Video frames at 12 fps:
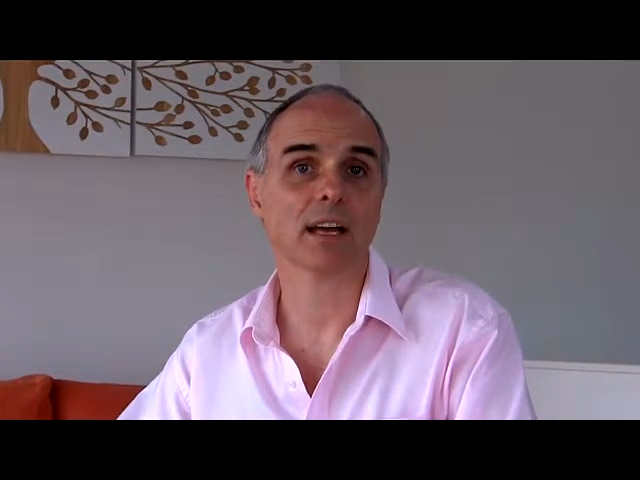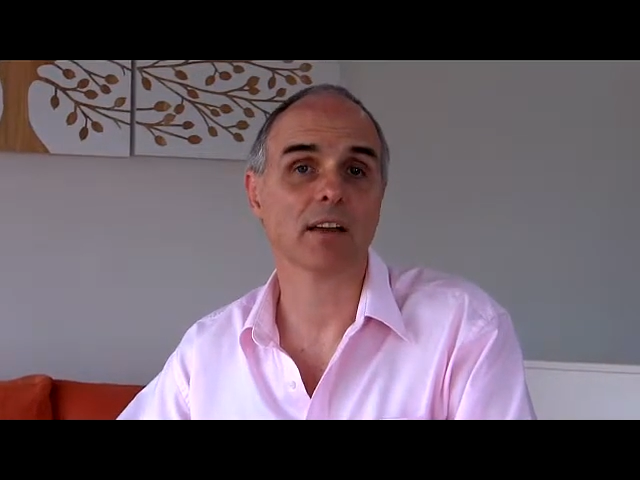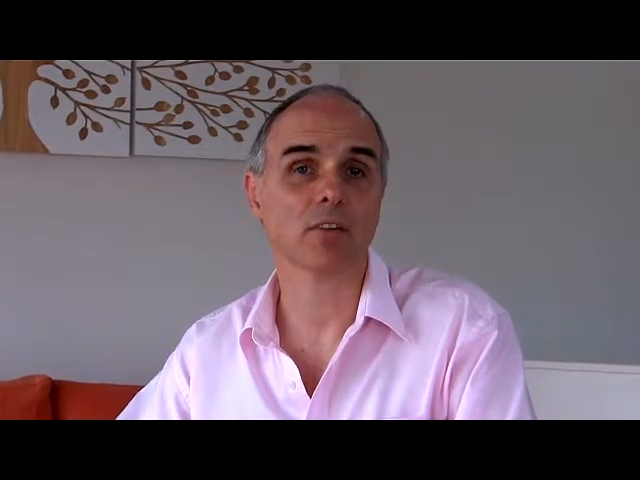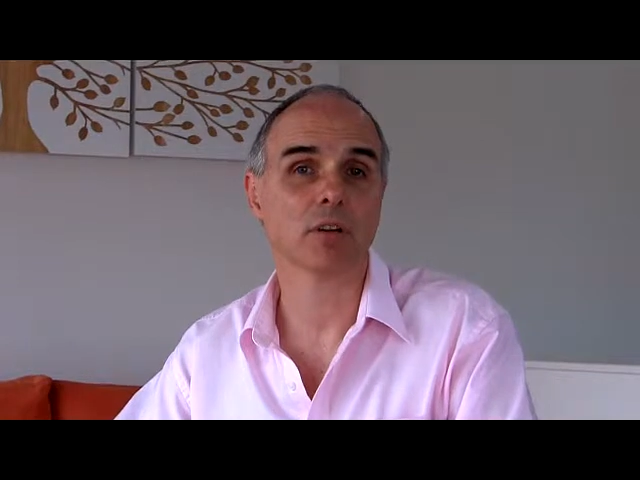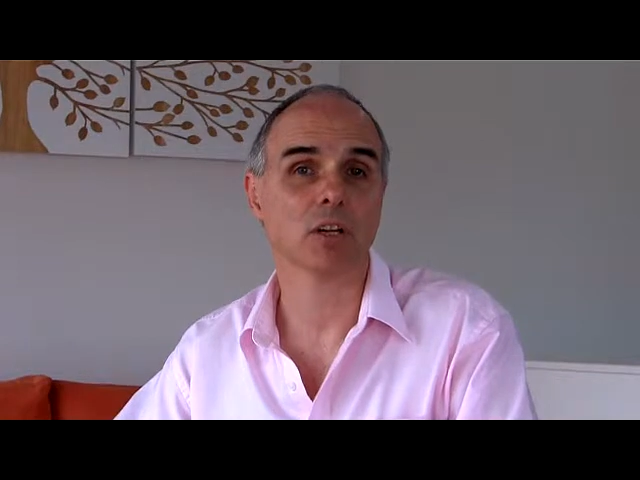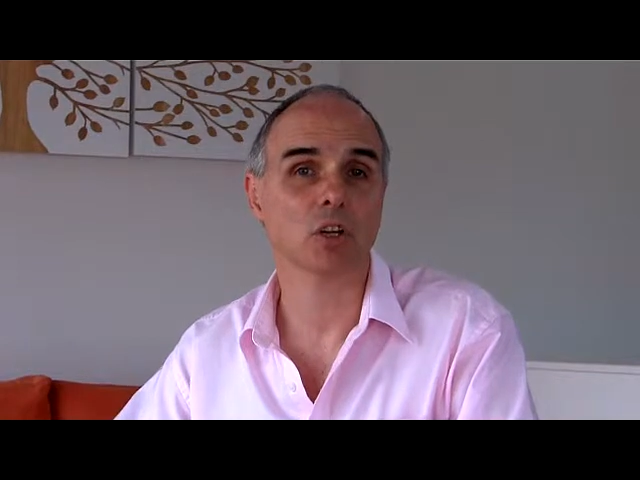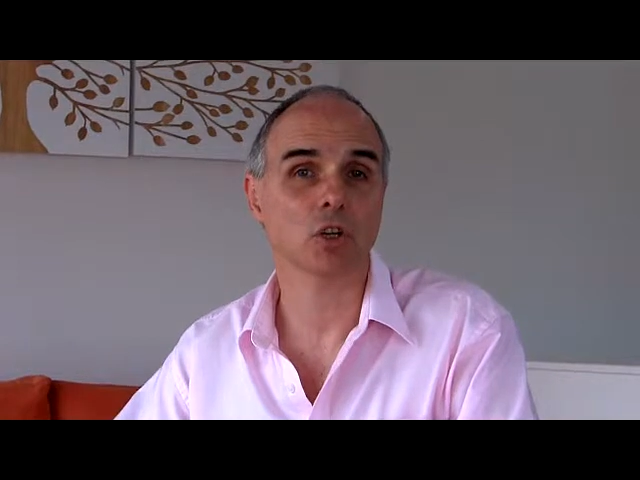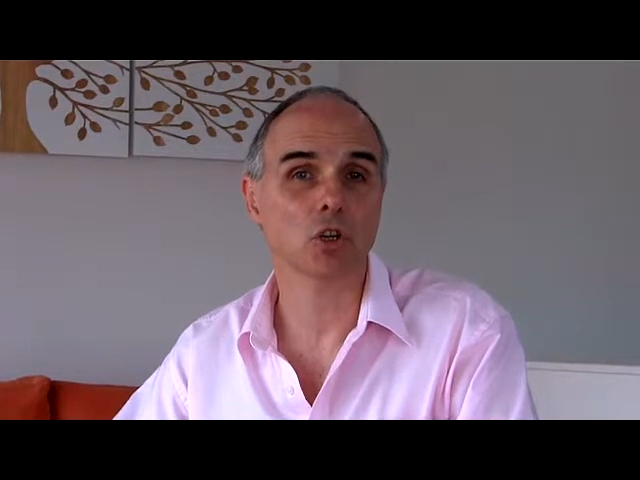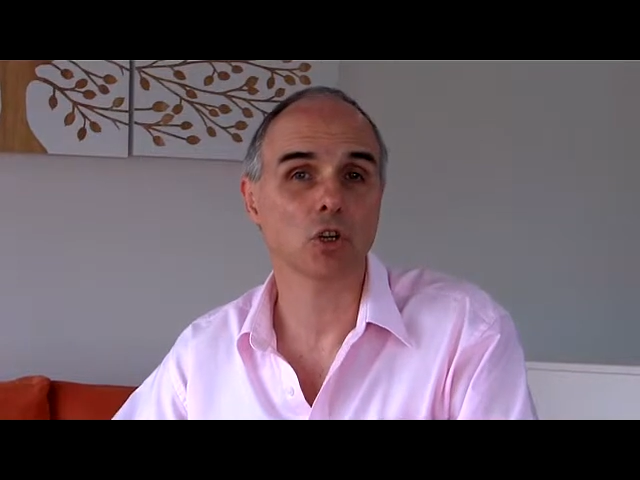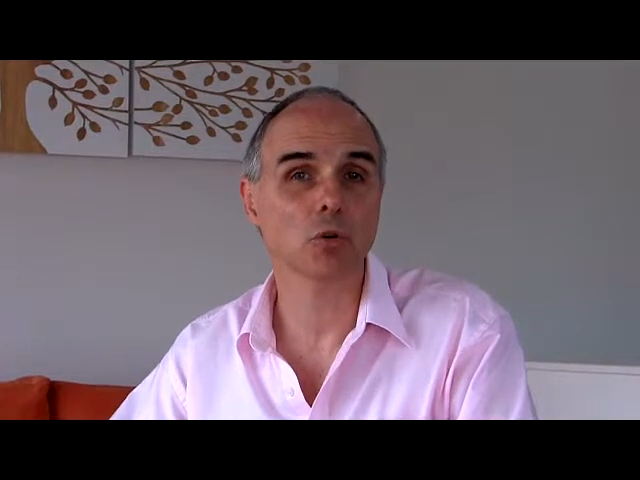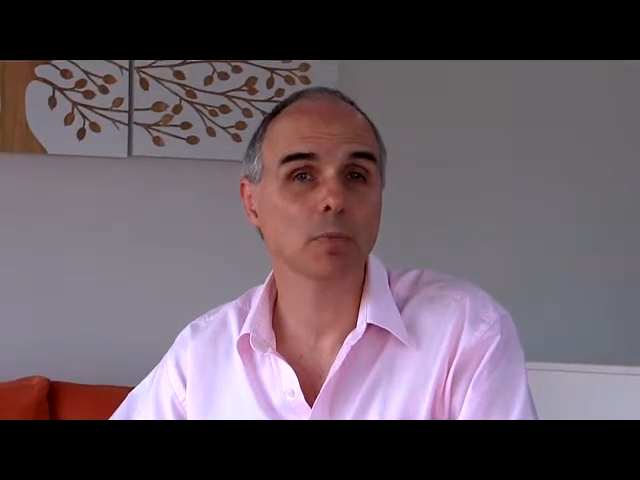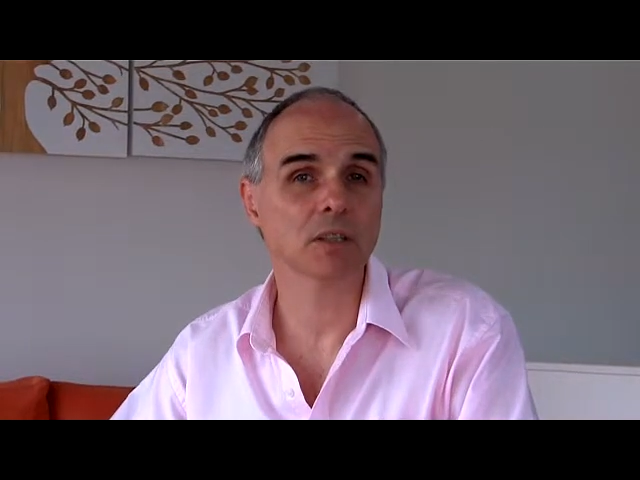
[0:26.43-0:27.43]
gathering
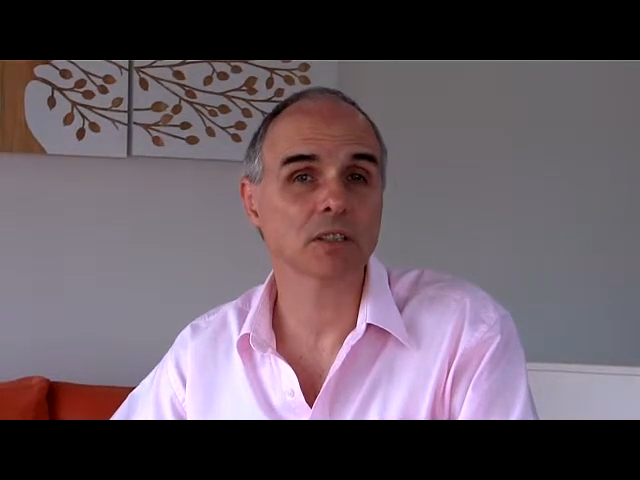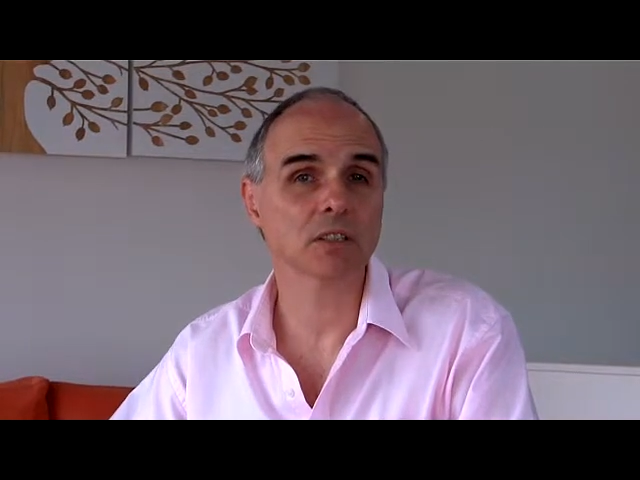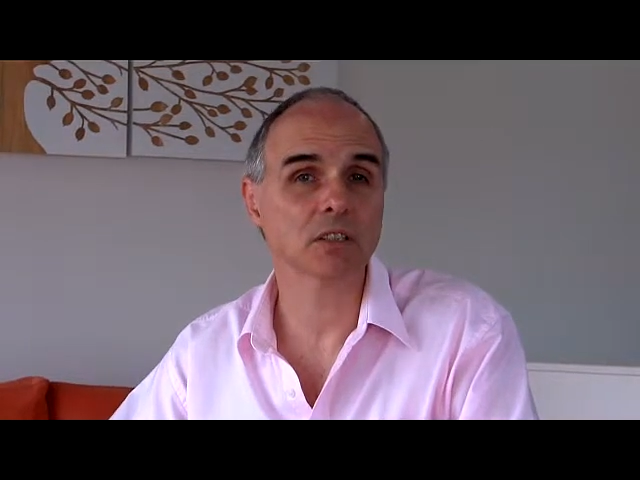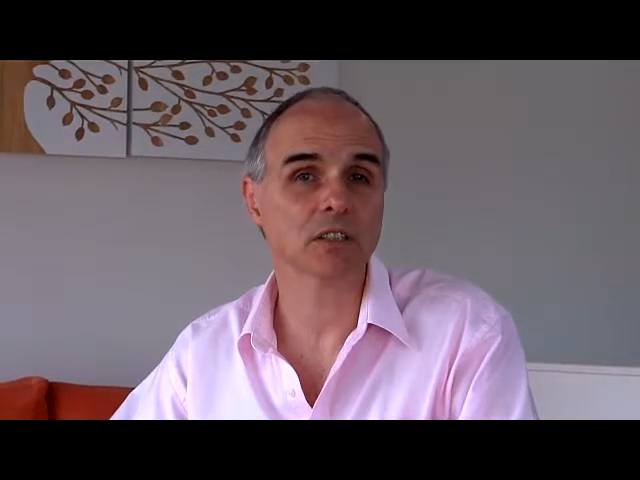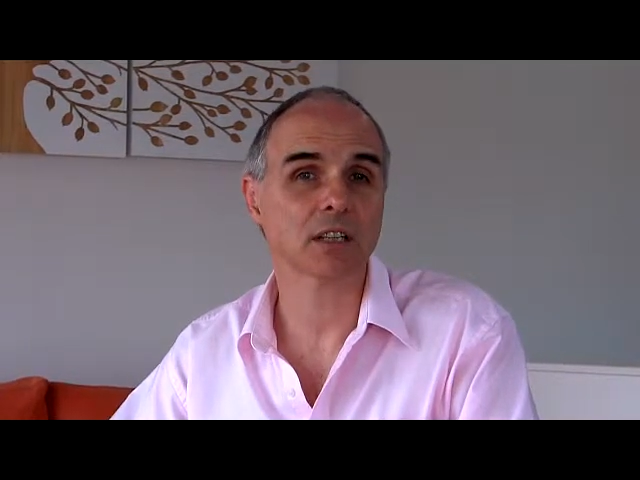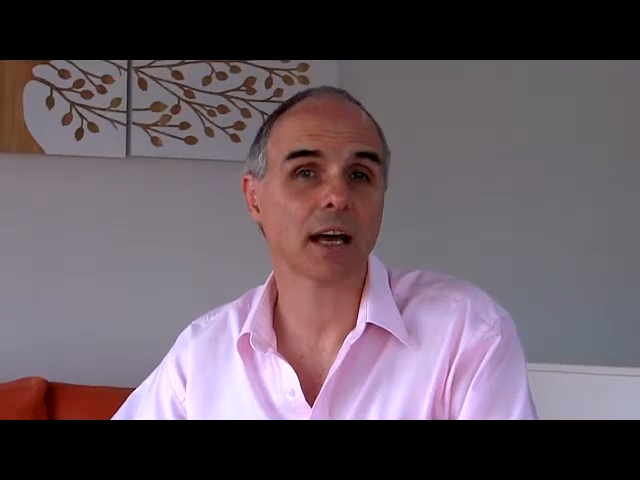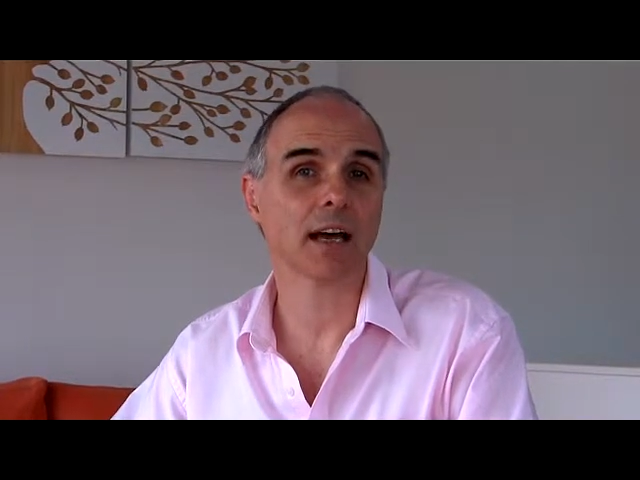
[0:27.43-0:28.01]
new business